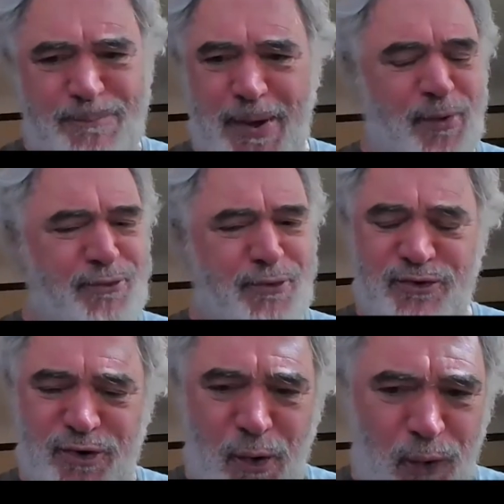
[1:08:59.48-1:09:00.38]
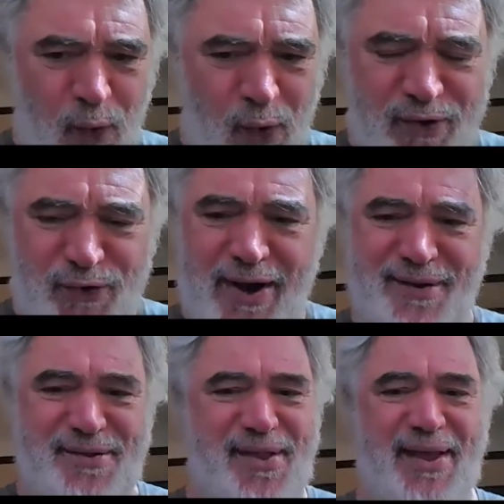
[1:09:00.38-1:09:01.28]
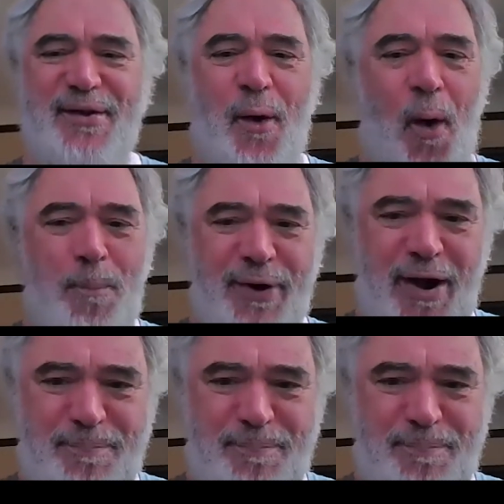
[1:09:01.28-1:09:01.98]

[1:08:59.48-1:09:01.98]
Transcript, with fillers: people for so long try to like open